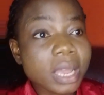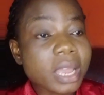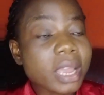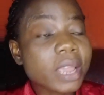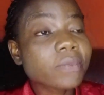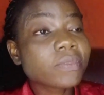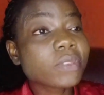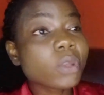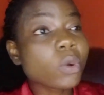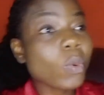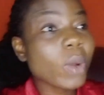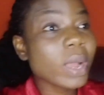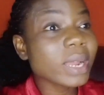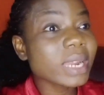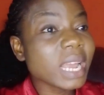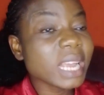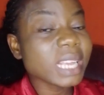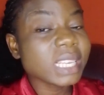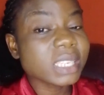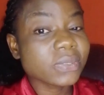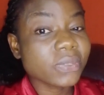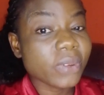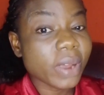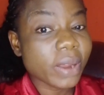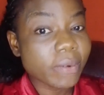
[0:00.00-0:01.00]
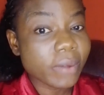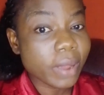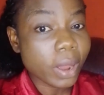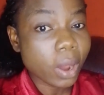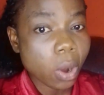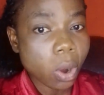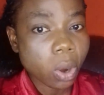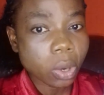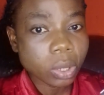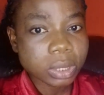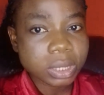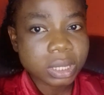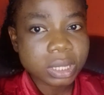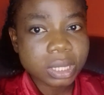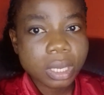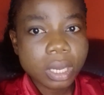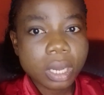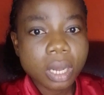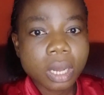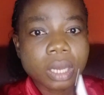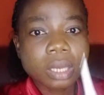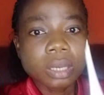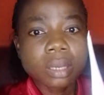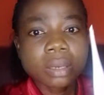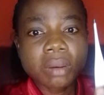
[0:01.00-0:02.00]
If the weather is very hot,
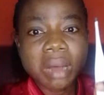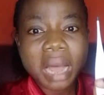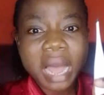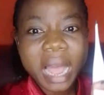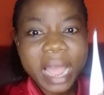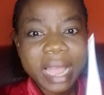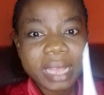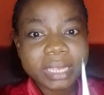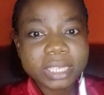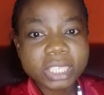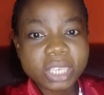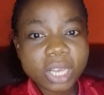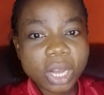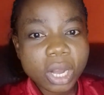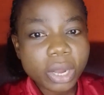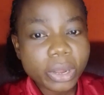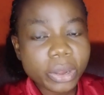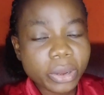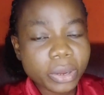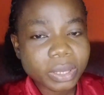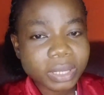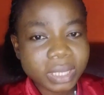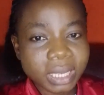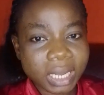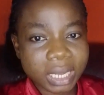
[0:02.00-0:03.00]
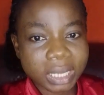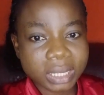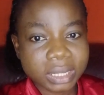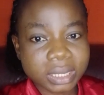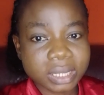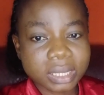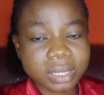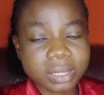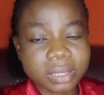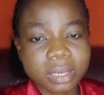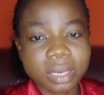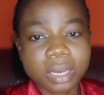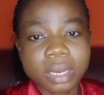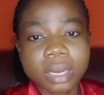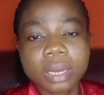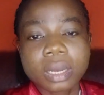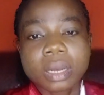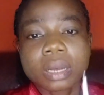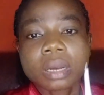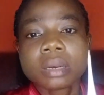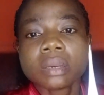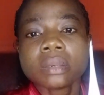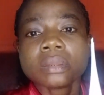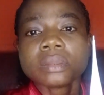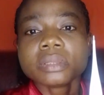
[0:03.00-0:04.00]
I tell you that
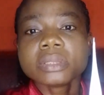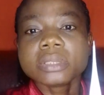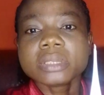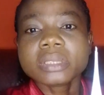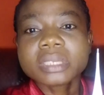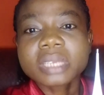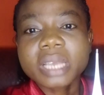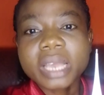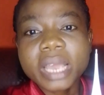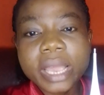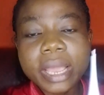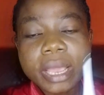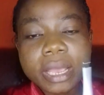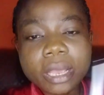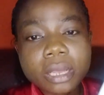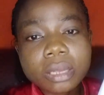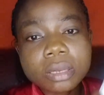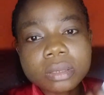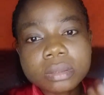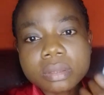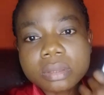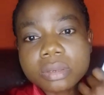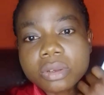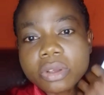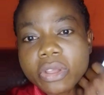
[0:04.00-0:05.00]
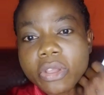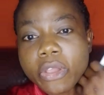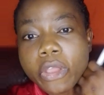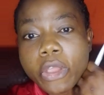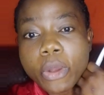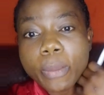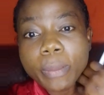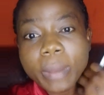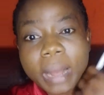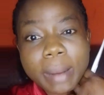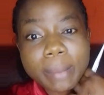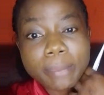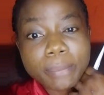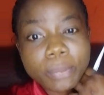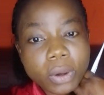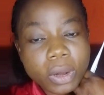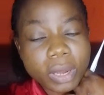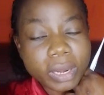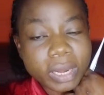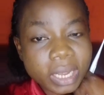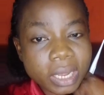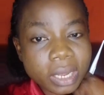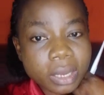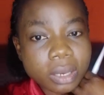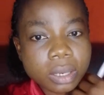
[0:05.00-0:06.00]
the human
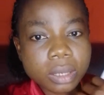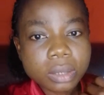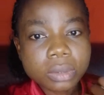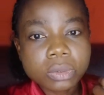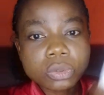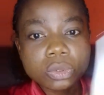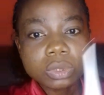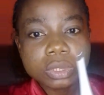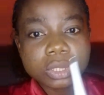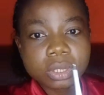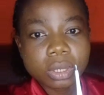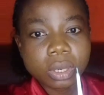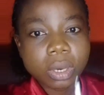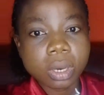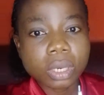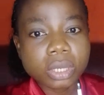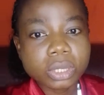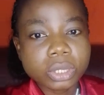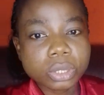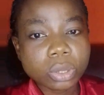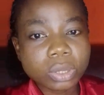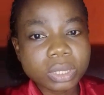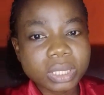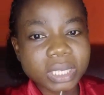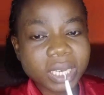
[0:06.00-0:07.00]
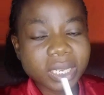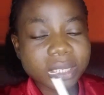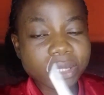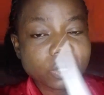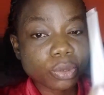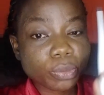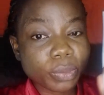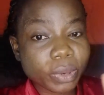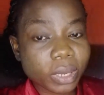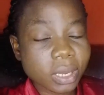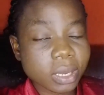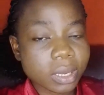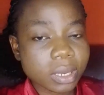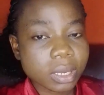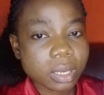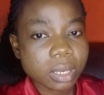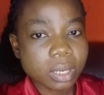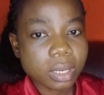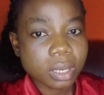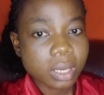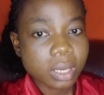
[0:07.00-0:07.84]
body would also tend to be